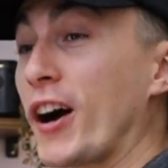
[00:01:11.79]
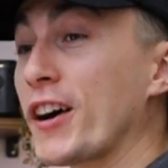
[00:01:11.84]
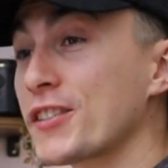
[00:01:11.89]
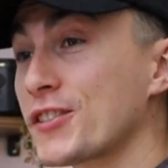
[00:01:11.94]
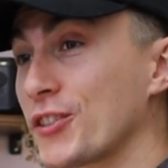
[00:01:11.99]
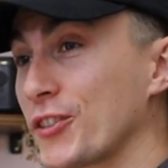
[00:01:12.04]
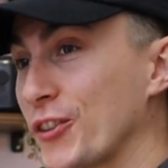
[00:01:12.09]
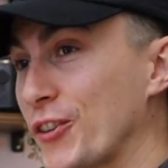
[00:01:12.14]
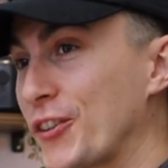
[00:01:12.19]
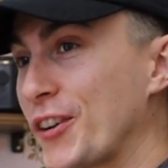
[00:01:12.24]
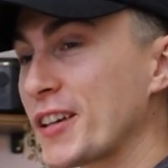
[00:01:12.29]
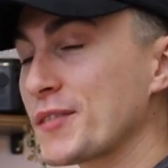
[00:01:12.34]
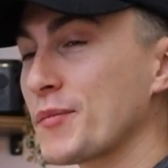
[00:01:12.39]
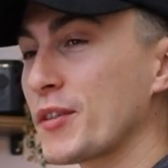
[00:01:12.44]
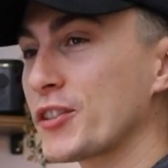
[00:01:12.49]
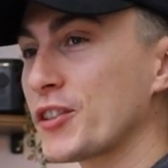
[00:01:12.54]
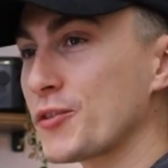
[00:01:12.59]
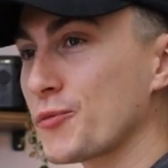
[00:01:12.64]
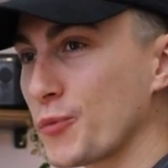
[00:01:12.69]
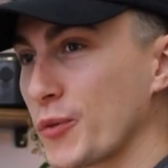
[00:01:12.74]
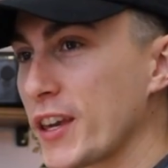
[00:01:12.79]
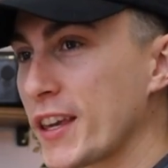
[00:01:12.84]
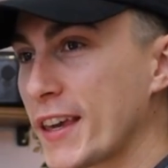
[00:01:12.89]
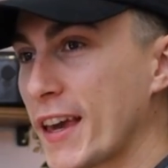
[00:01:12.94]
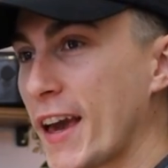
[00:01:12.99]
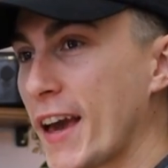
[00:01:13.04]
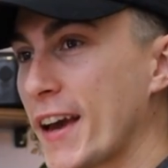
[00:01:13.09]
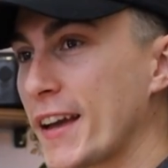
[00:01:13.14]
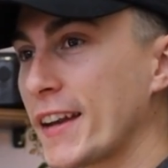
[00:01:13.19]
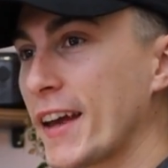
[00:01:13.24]
us to learn as much as we
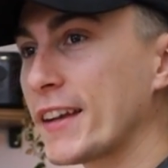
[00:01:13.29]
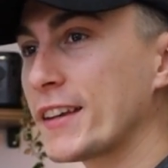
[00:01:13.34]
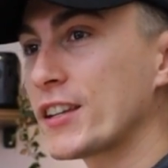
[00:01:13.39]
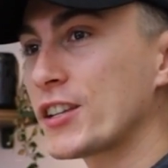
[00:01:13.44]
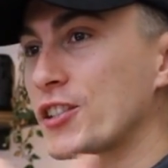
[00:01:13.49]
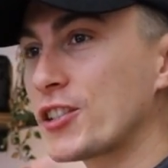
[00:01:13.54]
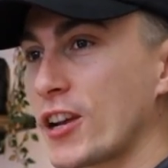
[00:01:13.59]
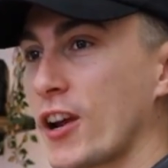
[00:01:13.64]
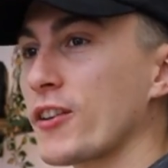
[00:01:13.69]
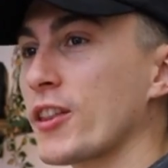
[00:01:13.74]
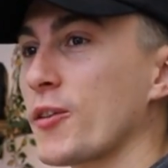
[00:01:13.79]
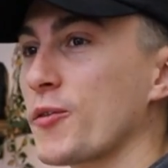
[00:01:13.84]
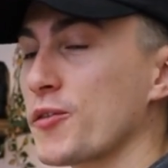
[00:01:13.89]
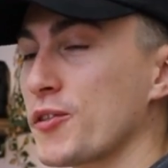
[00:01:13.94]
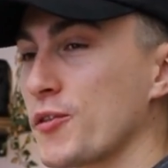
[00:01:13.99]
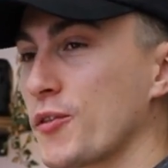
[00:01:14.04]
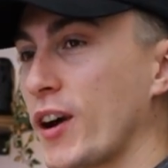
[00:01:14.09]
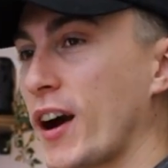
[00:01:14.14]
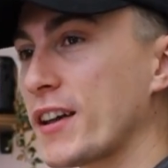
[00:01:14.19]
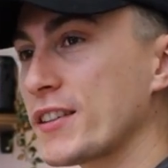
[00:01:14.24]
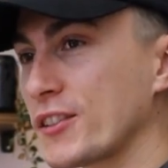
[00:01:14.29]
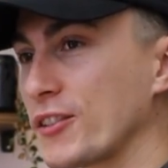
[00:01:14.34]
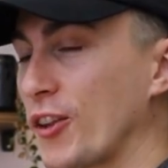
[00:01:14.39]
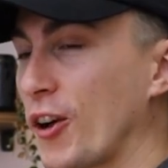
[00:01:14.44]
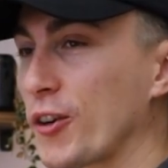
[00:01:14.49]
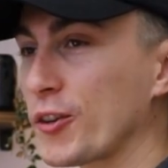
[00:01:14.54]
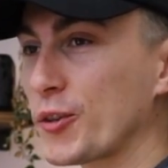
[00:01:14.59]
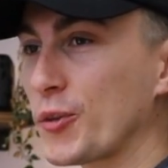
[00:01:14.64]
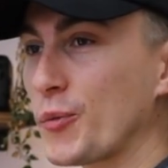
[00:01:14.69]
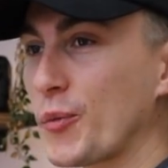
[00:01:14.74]
can and to share that with you guys along the